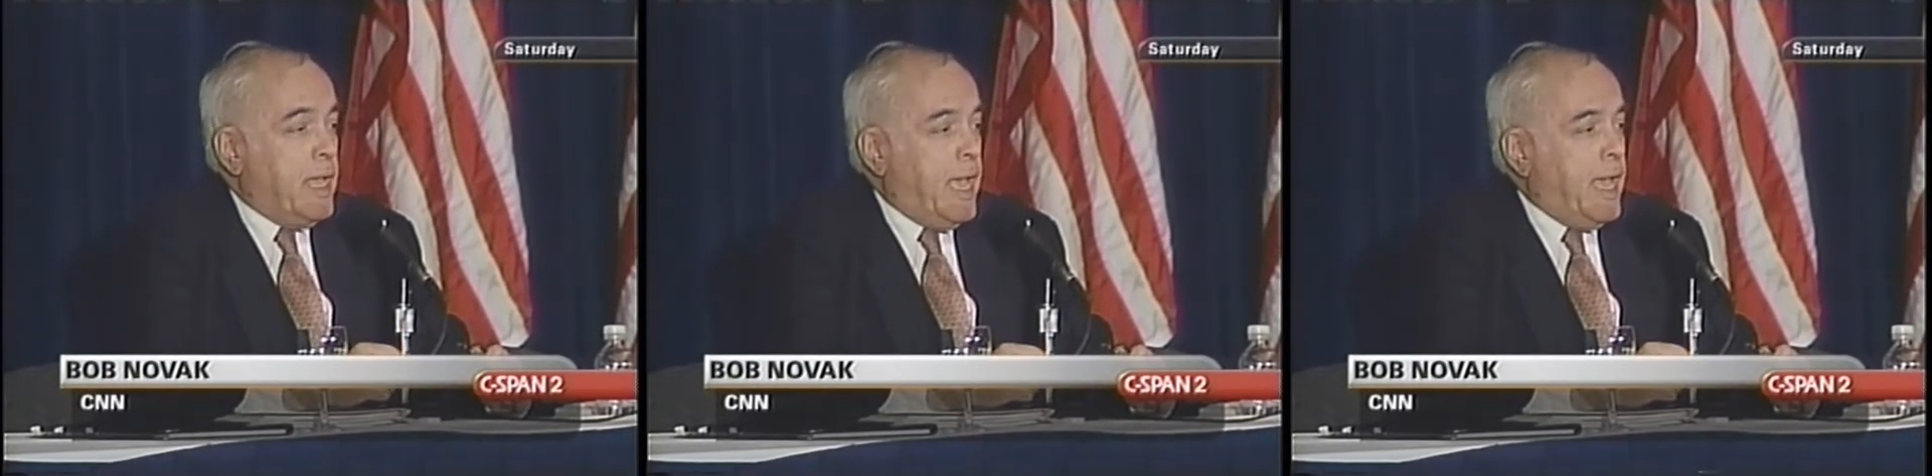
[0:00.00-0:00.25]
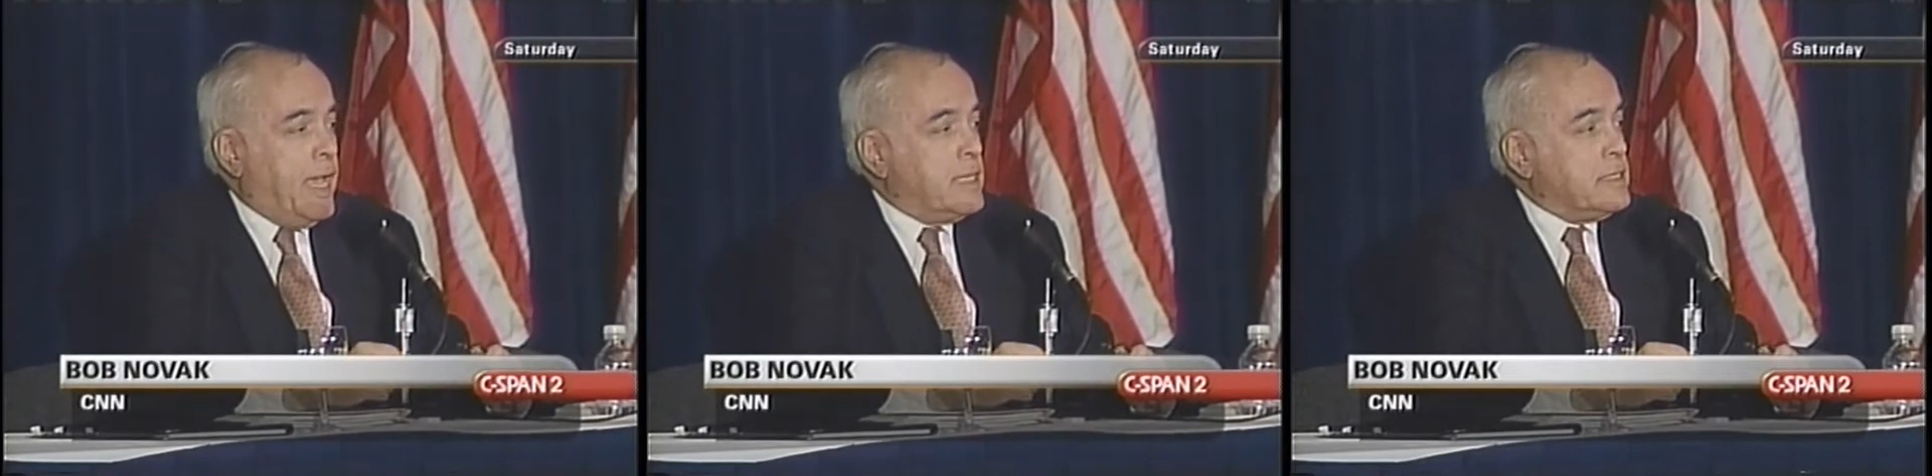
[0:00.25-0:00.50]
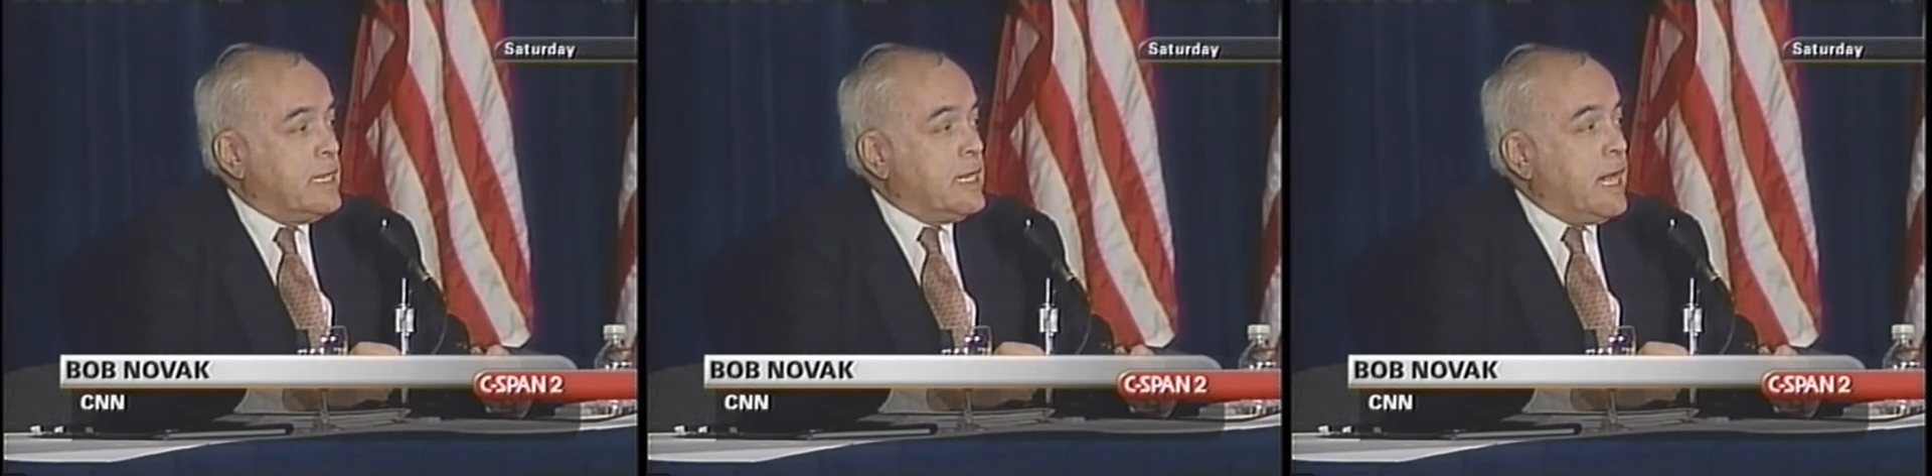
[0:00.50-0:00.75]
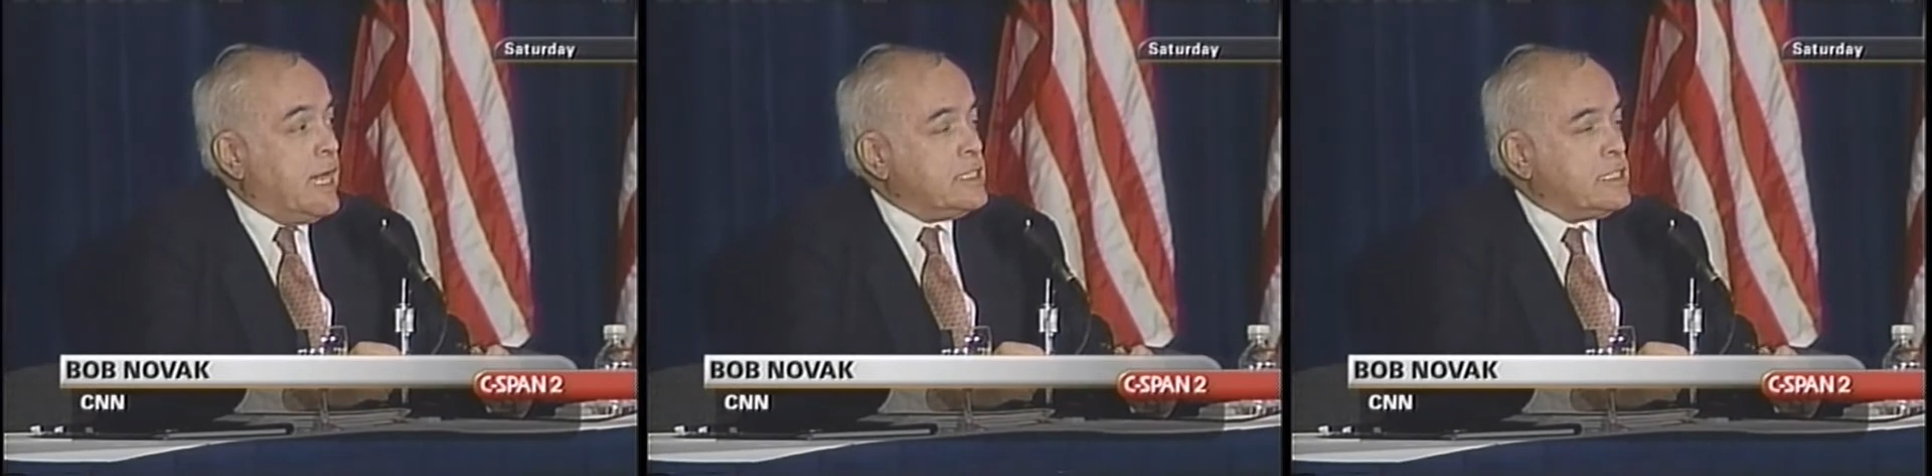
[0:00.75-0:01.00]
and
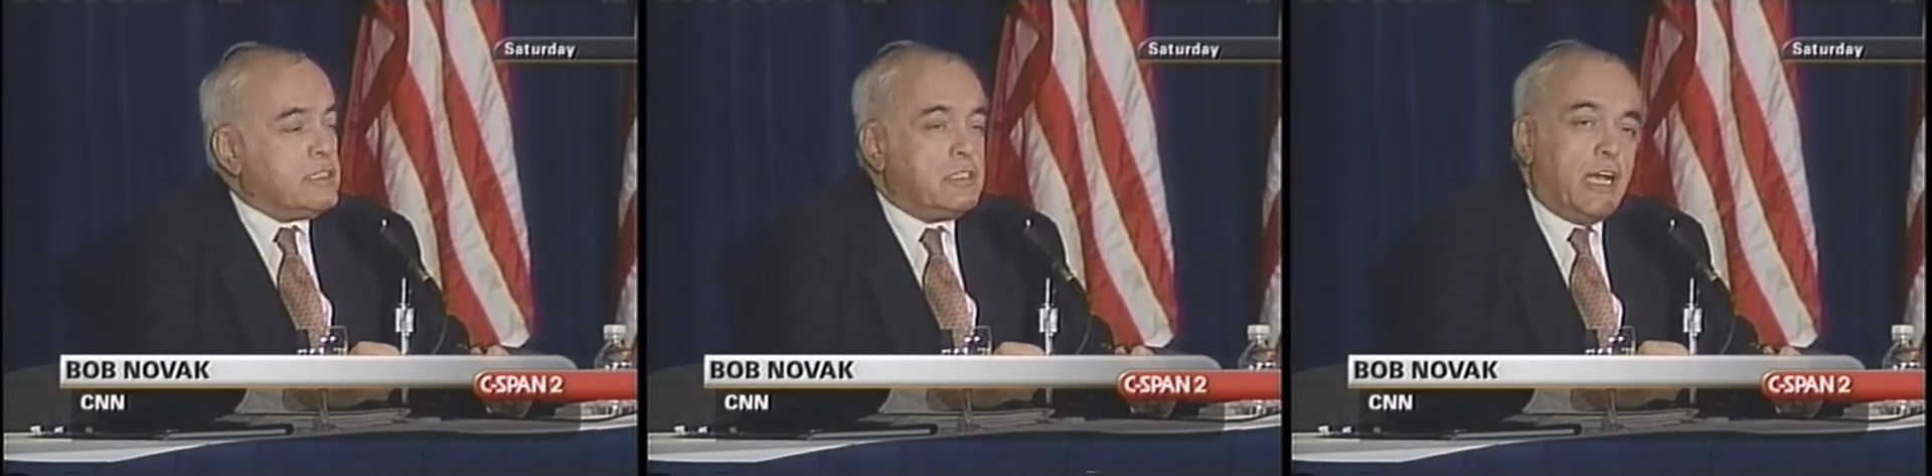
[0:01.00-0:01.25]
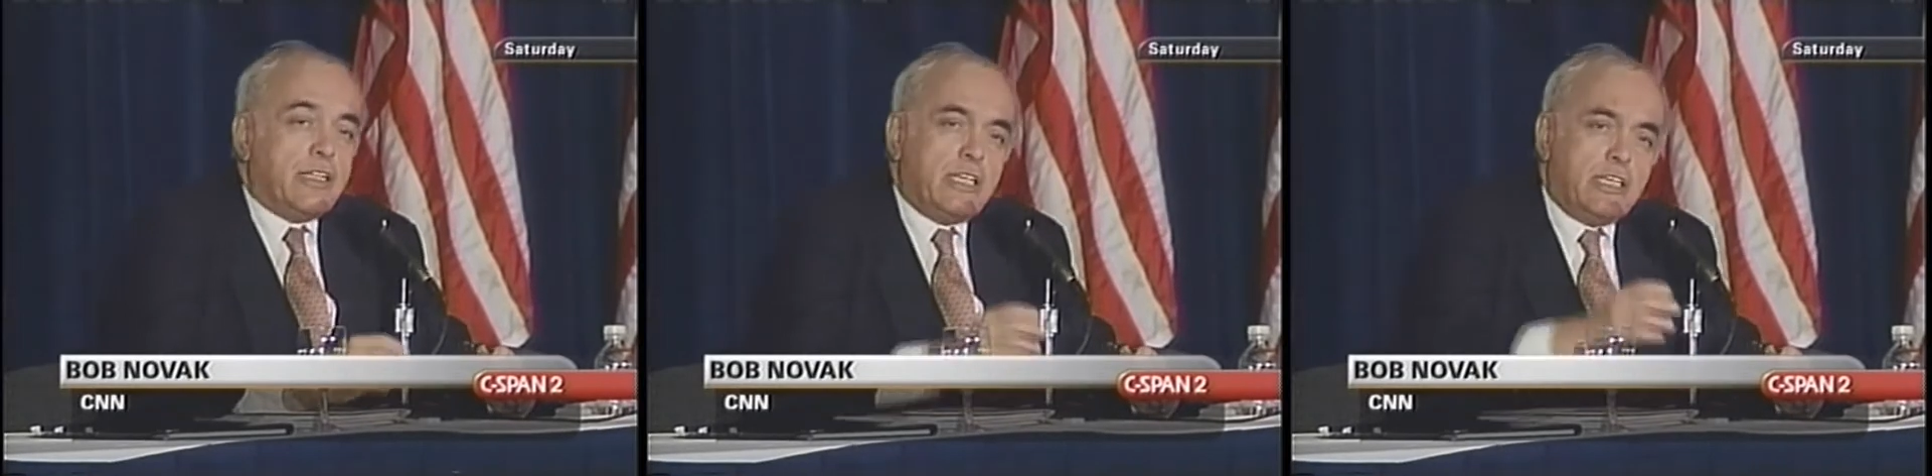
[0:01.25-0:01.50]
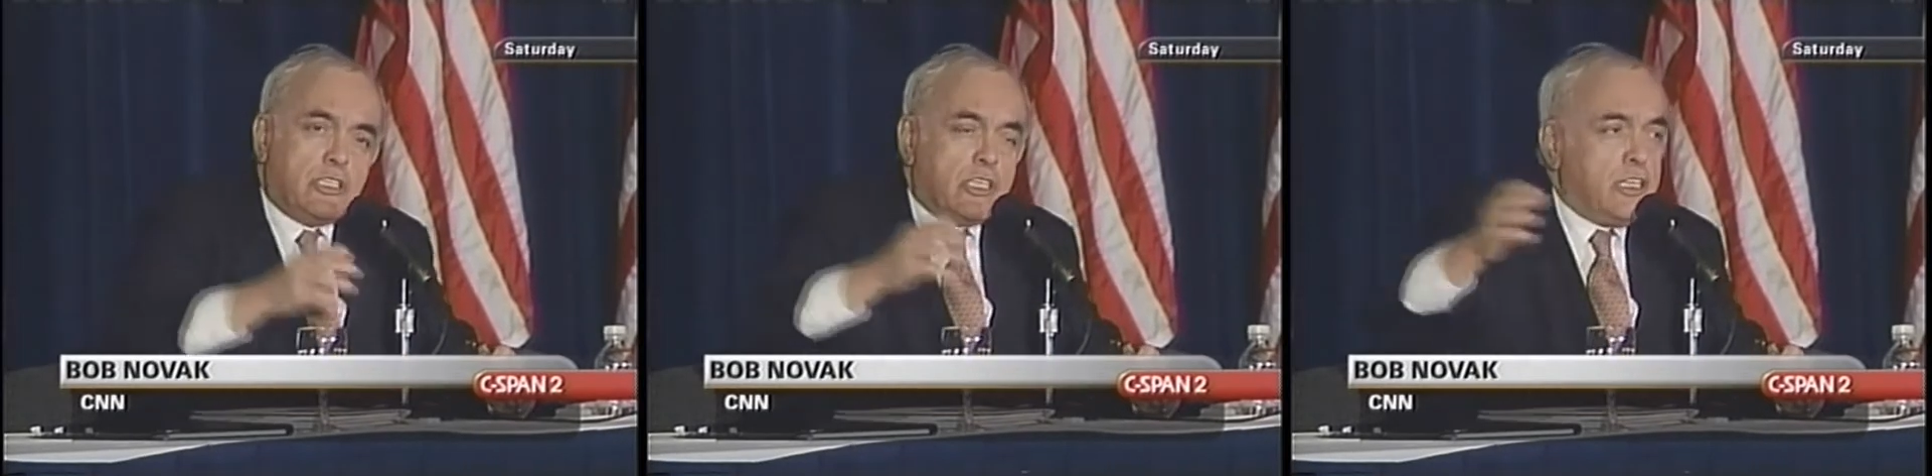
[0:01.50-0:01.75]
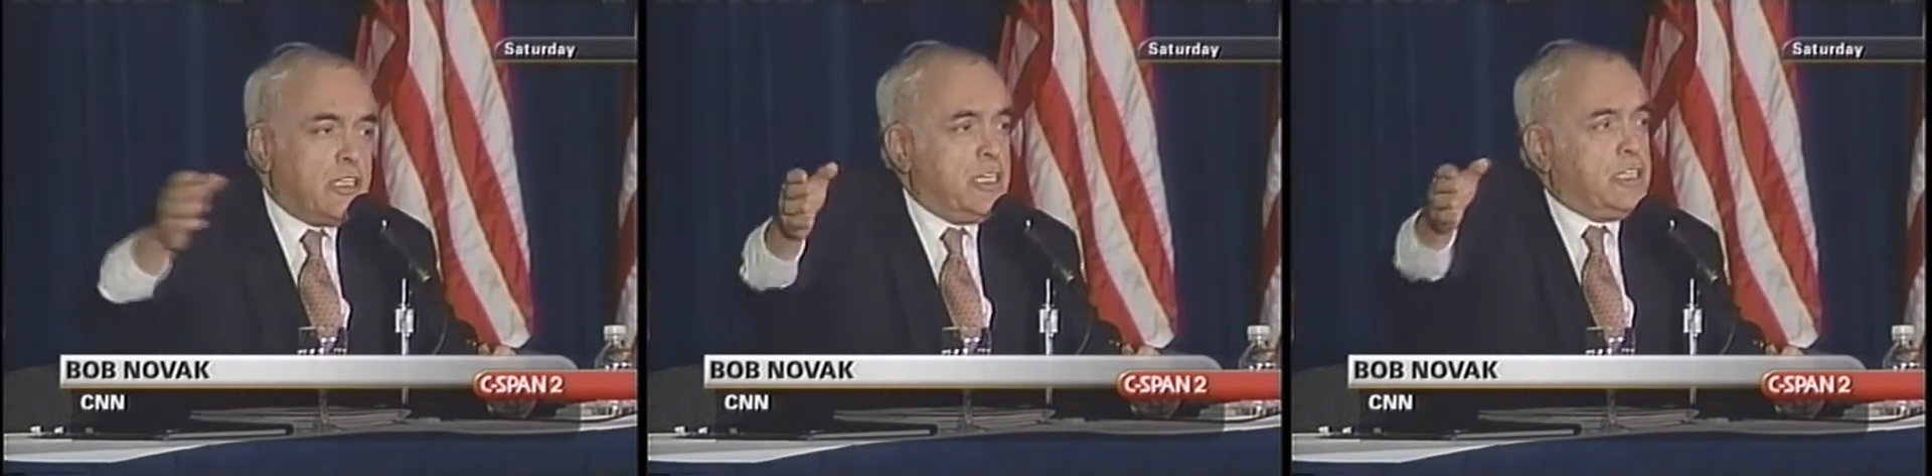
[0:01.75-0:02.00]
I said,
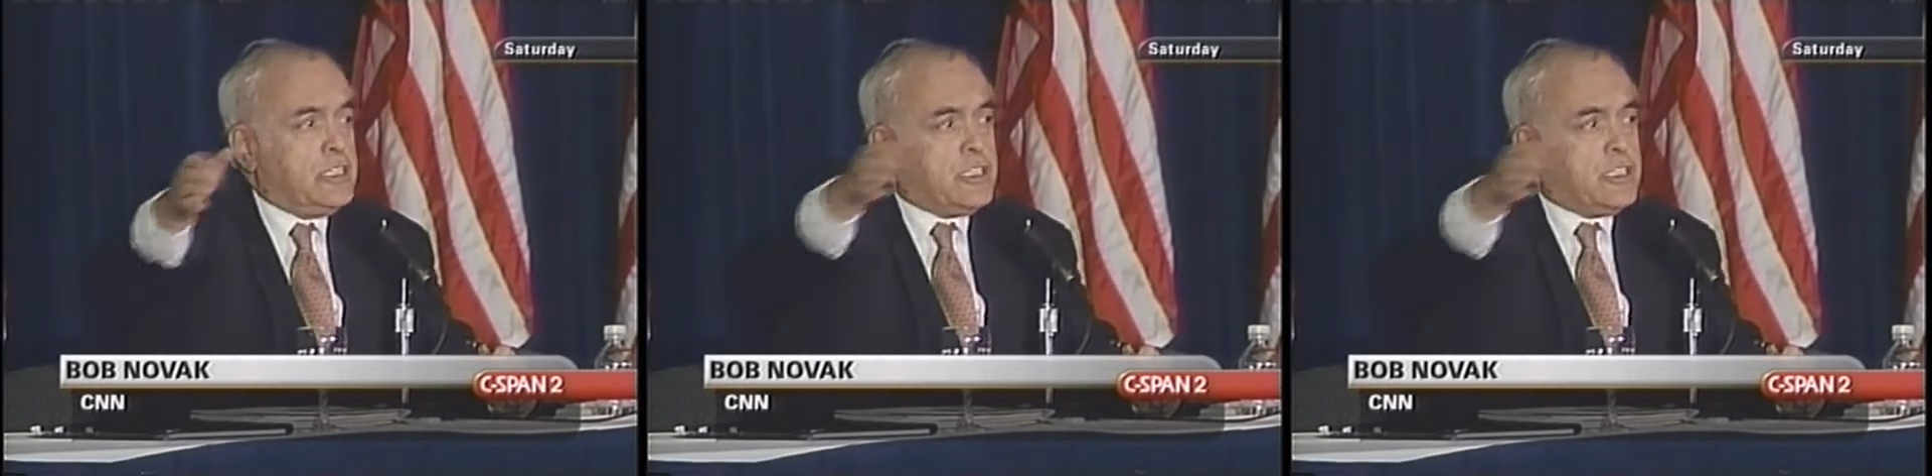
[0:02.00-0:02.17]
these